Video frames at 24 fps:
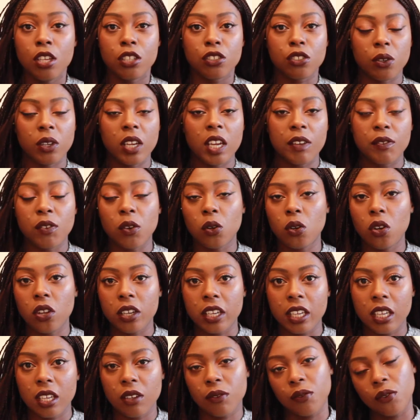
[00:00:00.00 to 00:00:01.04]
So if you're
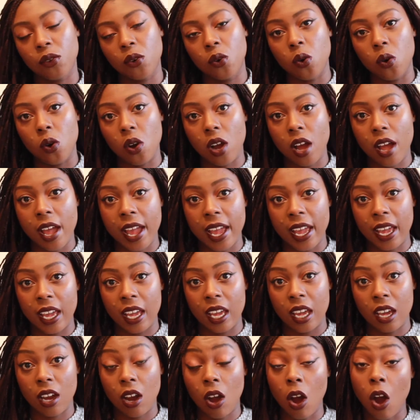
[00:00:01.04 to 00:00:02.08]
looking for
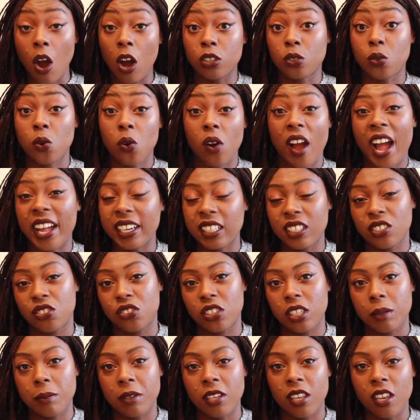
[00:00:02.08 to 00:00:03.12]
a hardcore acne
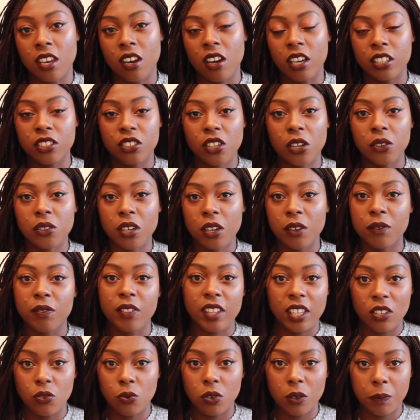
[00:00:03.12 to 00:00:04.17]
treatment, then I don't know if
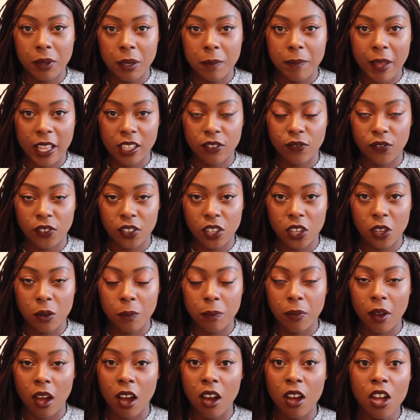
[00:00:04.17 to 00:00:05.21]
these would be best for you,
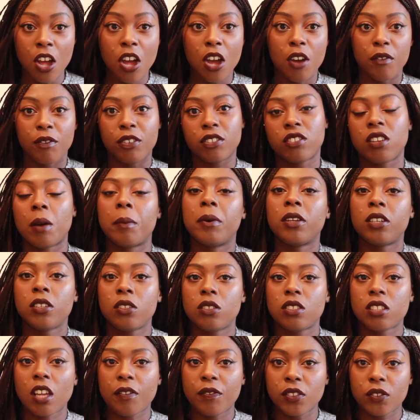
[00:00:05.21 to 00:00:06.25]
but for someone who
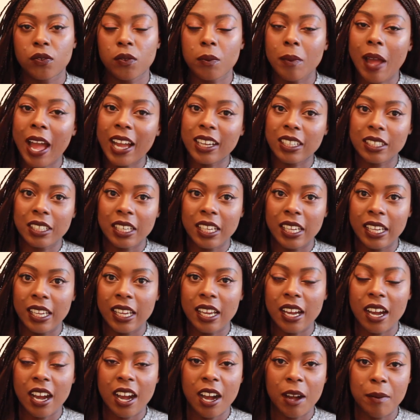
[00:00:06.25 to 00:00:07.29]
suffers from
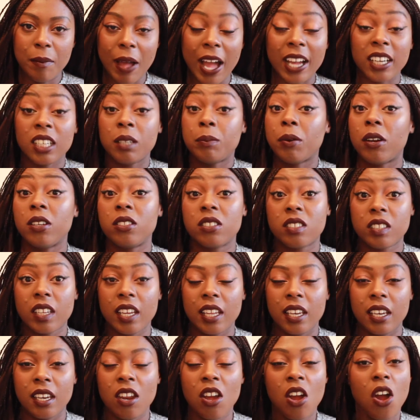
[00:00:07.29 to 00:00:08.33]
acne, acne prone
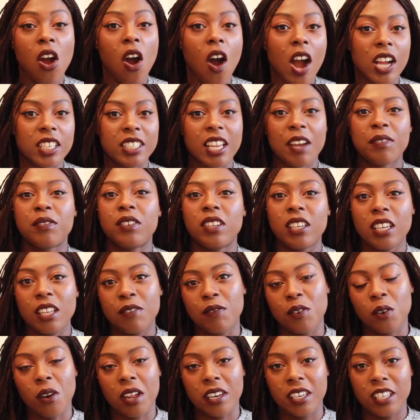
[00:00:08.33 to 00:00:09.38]
skin, I definitely
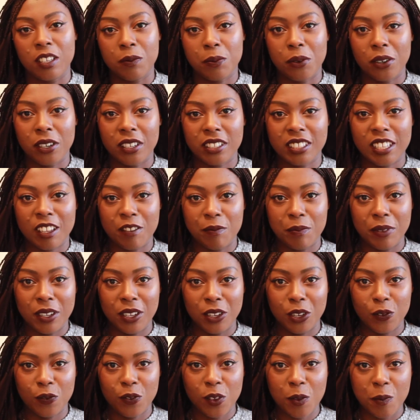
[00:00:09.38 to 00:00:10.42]
feel like these products have been
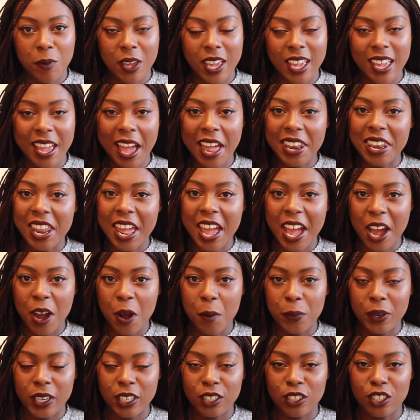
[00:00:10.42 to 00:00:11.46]
good for me, and they're
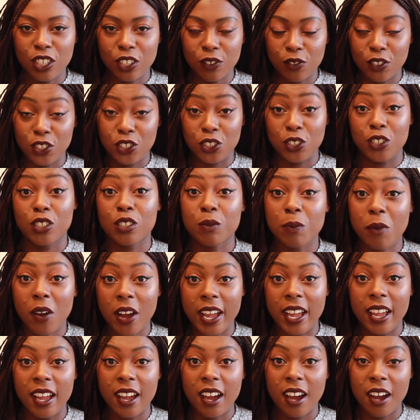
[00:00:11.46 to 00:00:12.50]
helping to reduce
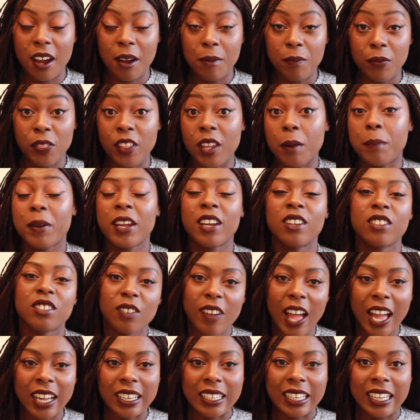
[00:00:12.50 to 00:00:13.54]
my the appearance
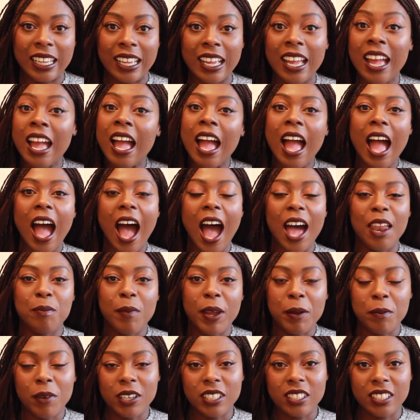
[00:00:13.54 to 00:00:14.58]
of acne and
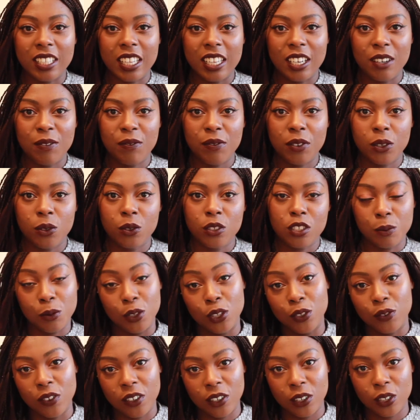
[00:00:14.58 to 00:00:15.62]
make my skin feel
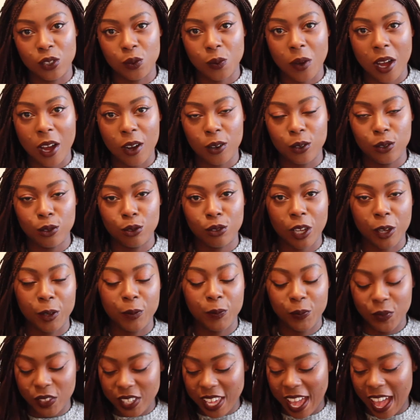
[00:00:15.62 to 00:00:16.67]
smoother as well. So
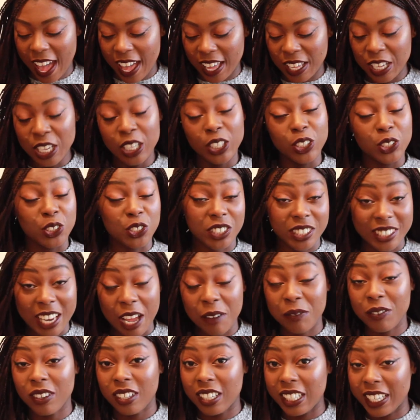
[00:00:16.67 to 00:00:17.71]
yeah, you should
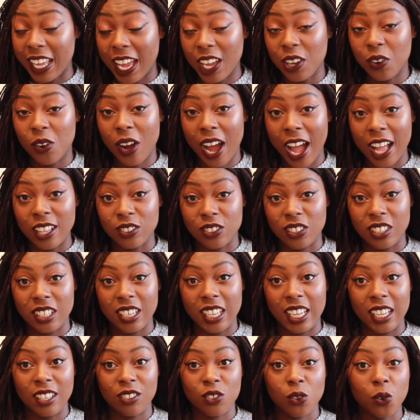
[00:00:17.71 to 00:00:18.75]
definitely get your hands on
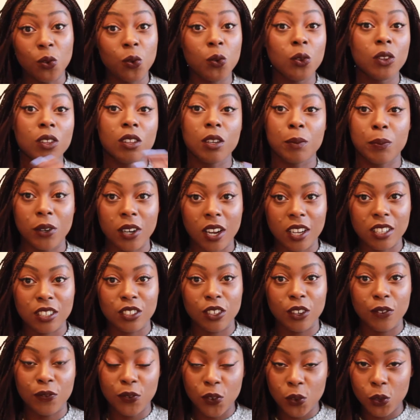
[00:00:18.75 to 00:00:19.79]
these. All of the products
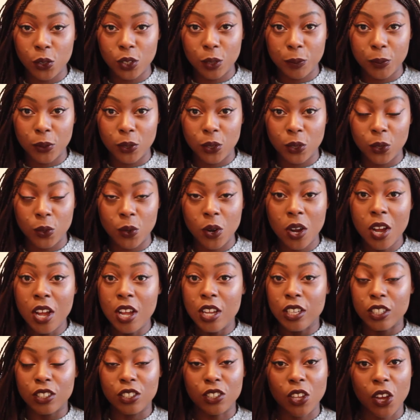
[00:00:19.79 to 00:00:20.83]
are affordable,
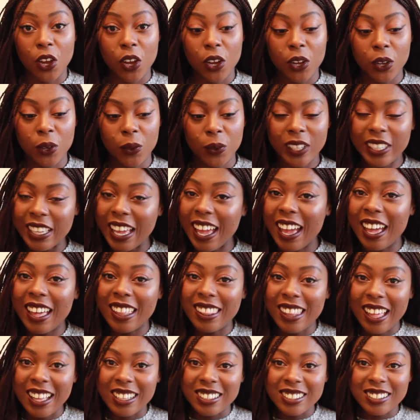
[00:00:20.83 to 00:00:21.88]
so yeah,
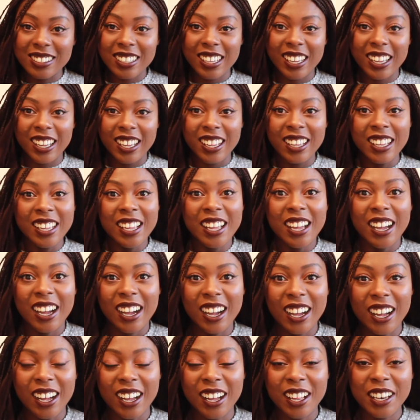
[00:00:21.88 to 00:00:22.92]
that's it.
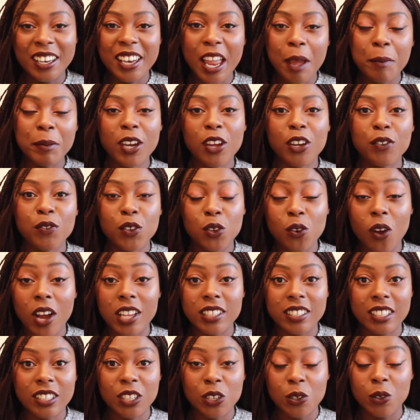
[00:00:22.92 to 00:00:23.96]
Let me know if you
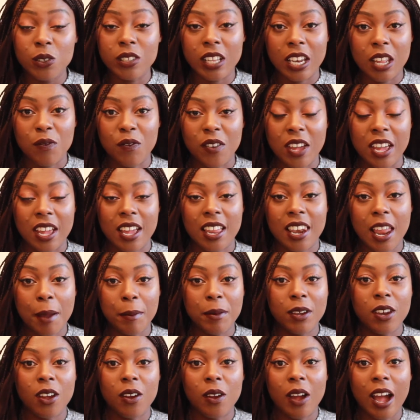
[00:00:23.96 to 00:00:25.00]
guys use anything and let
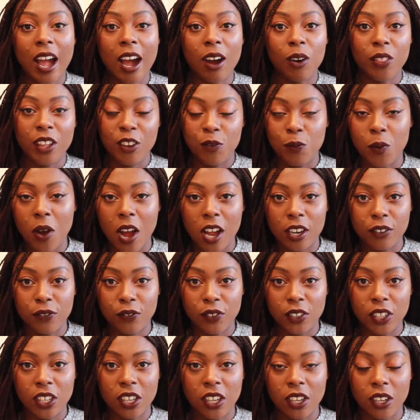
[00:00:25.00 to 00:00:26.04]
me know how they've worked
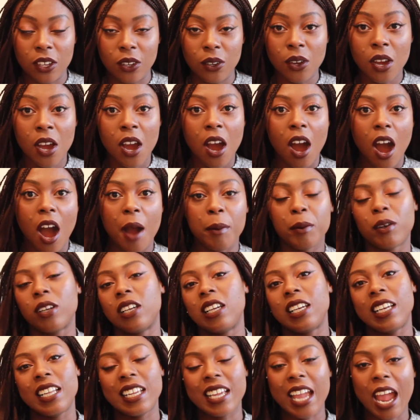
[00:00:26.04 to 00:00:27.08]
for you. I'm going
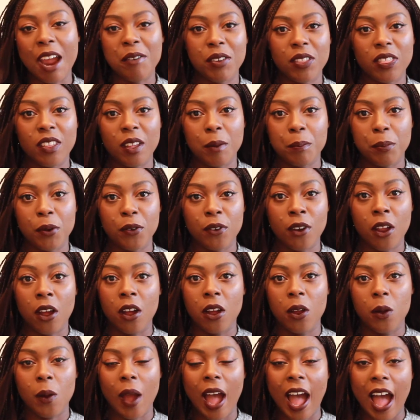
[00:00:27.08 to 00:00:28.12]
to link everything
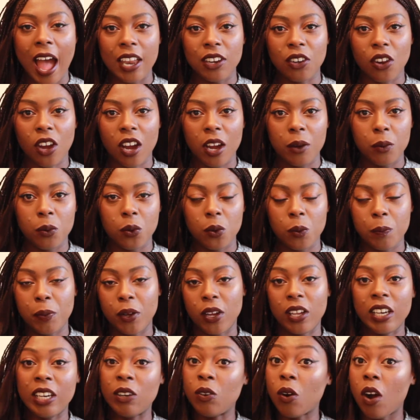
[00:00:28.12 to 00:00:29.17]
below, and I will
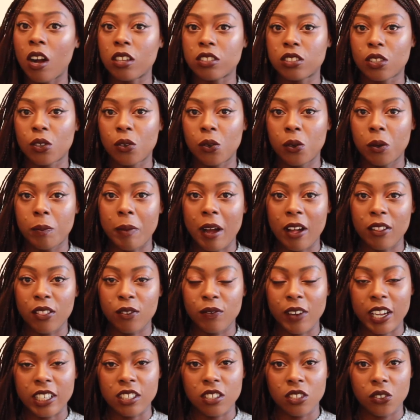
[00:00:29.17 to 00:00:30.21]
put a little article about the
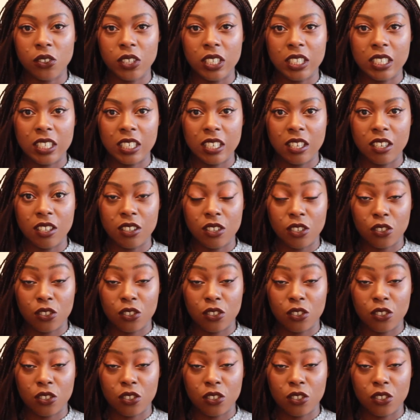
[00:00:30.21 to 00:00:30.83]
retinoid in the